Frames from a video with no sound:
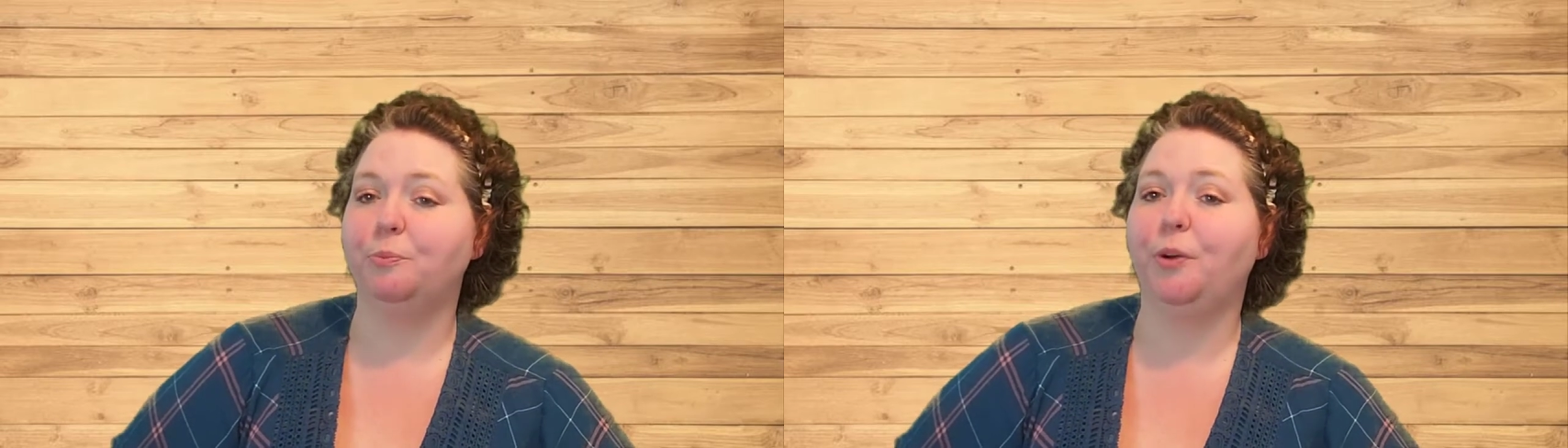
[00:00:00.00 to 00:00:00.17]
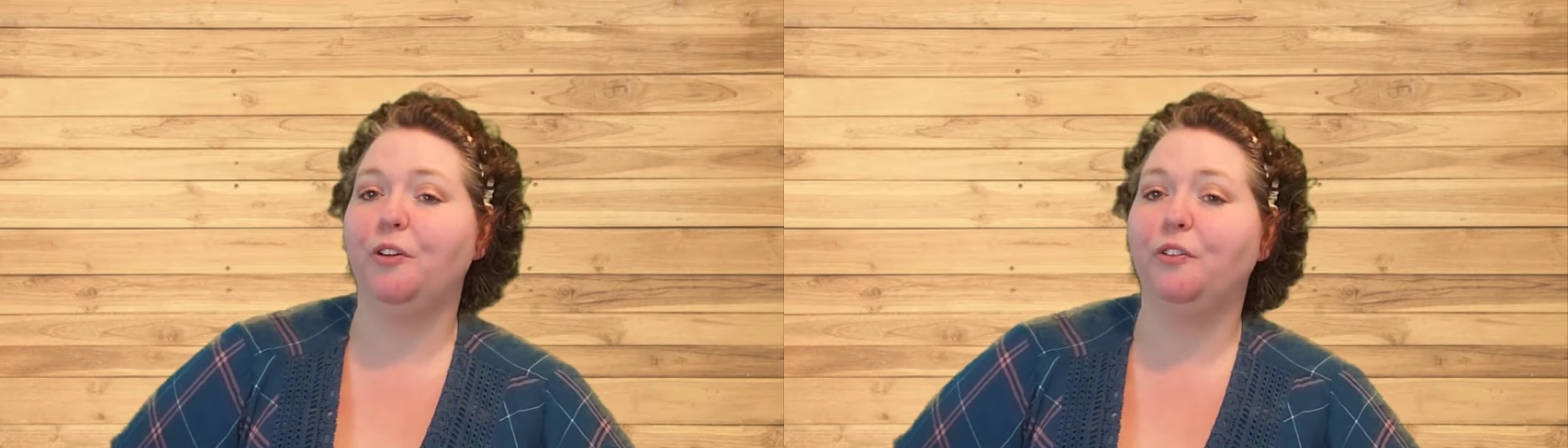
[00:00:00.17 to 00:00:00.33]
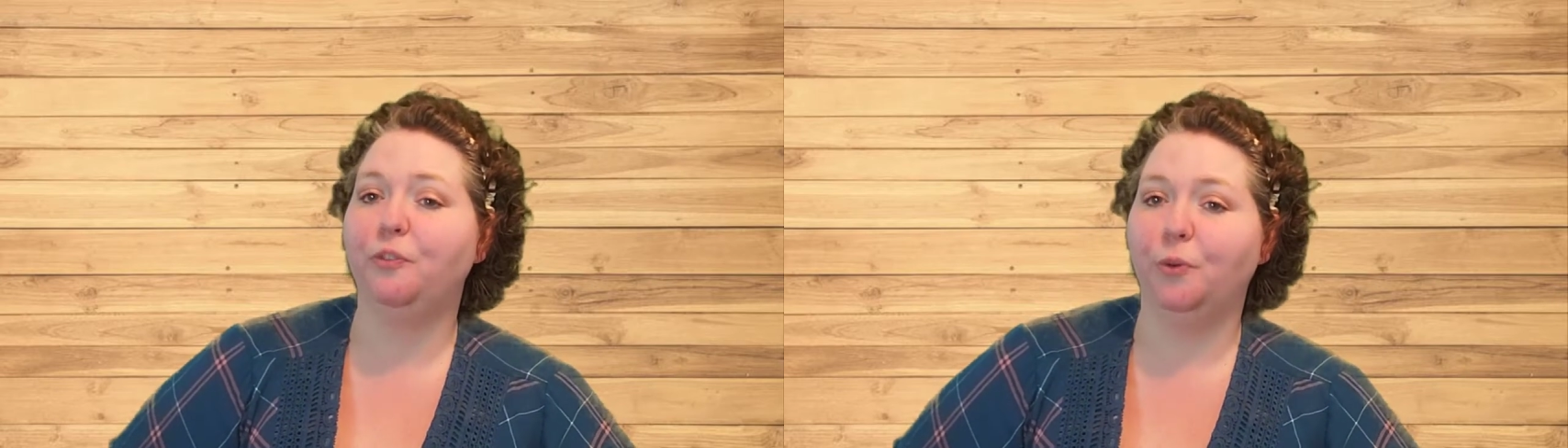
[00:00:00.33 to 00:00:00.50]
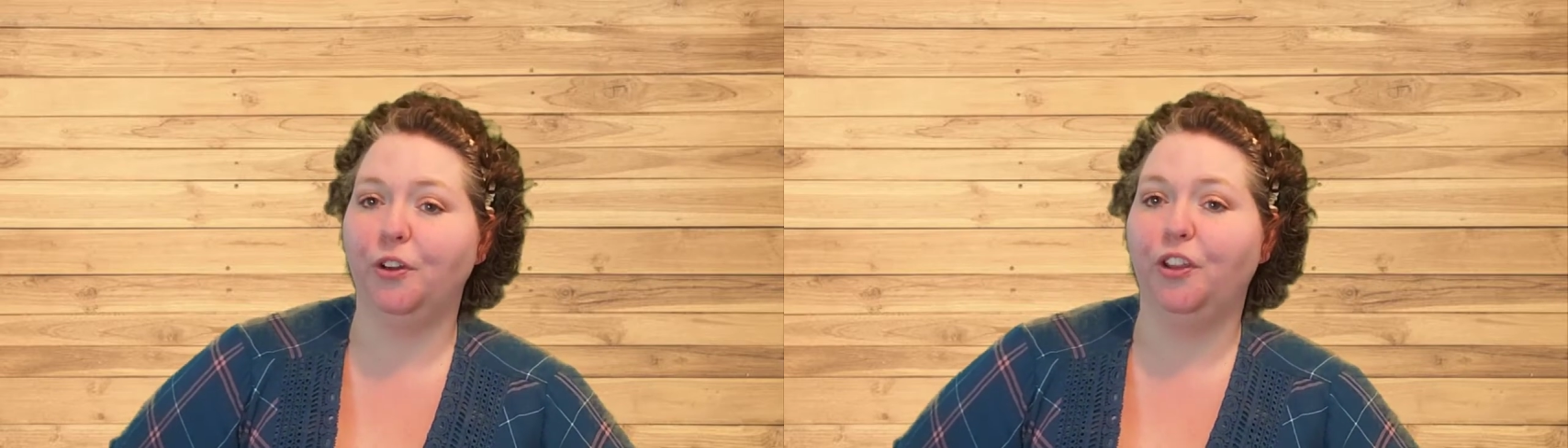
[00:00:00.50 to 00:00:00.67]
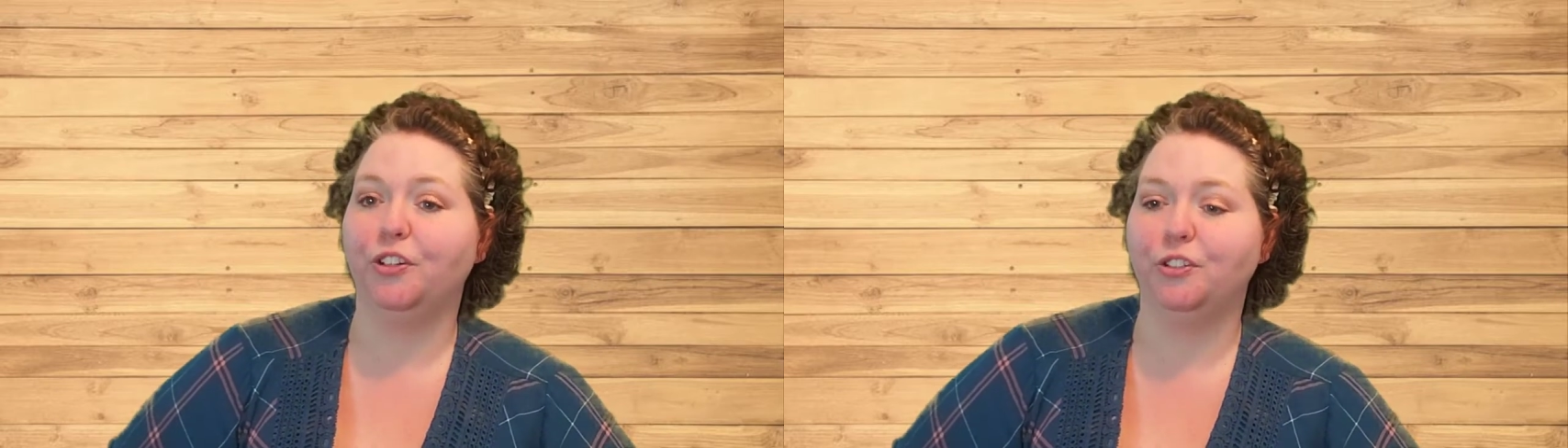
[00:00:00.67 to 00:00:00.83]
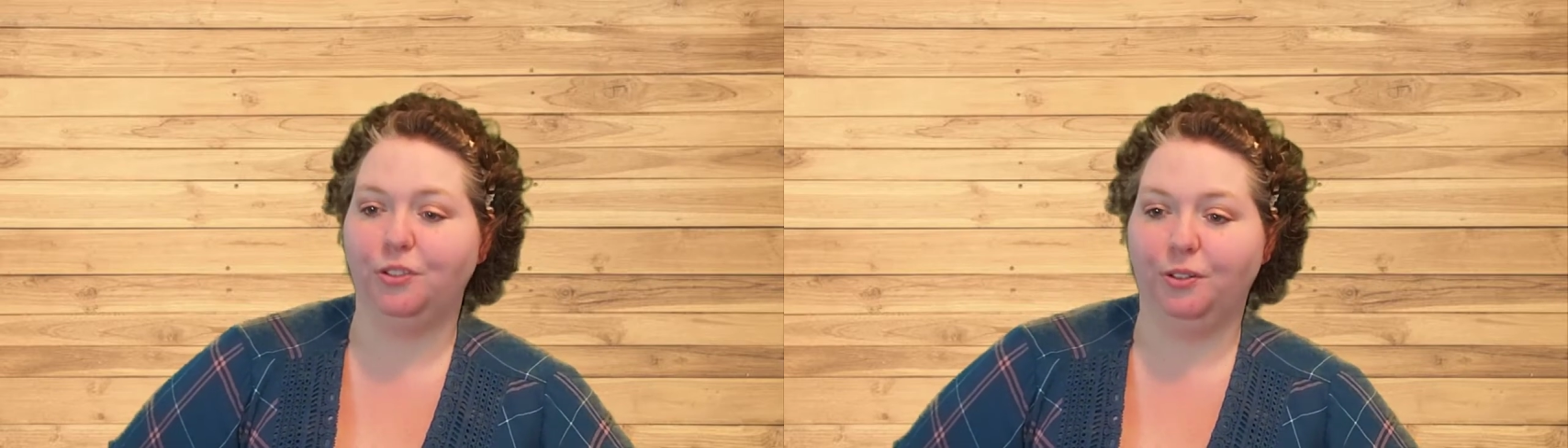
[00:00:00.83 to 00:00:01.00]
but for
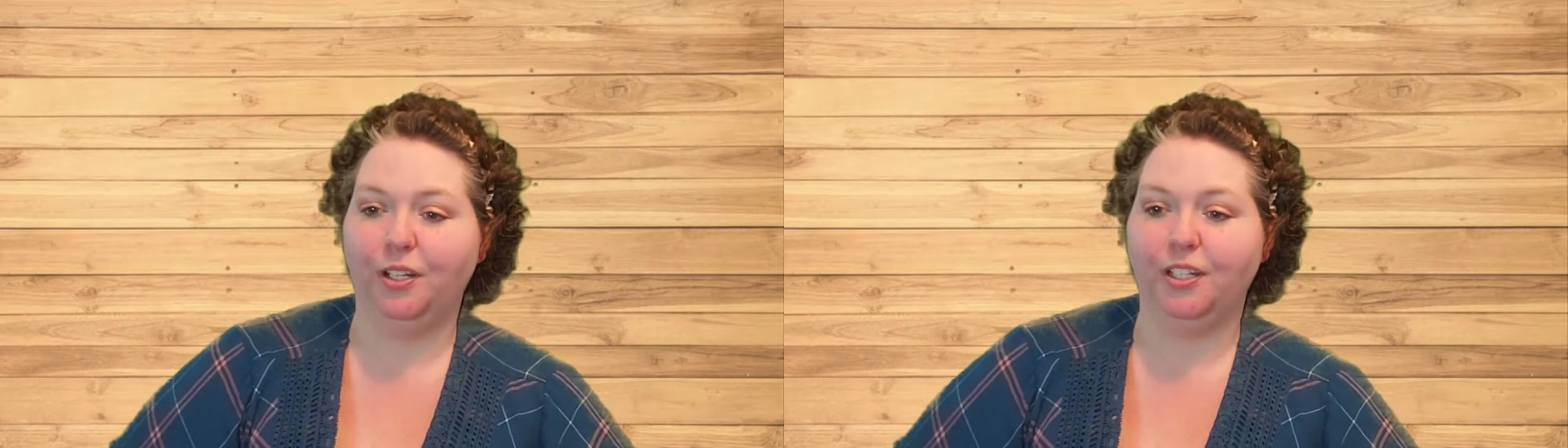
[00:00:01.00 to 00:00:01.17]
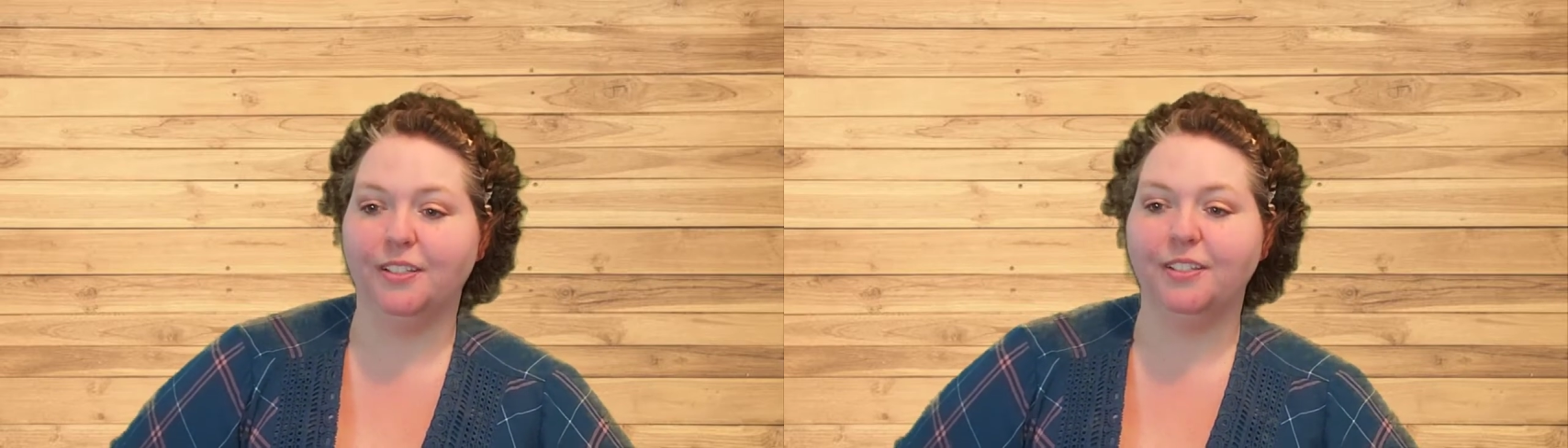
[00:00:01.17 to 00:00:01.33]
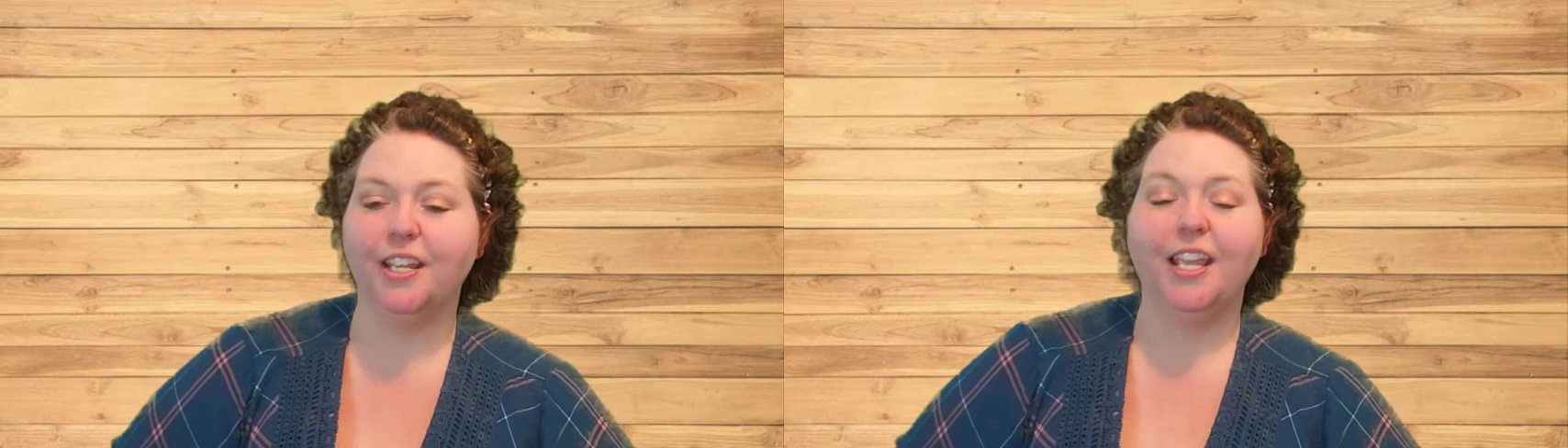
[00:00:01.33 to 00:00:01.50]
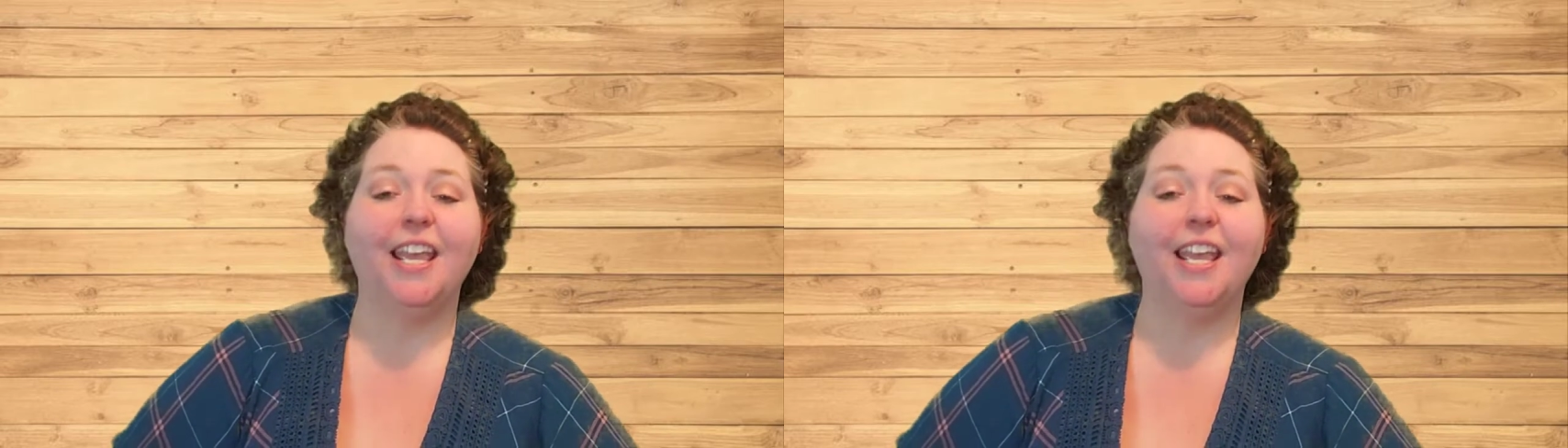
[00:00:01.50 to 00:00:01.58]
their students.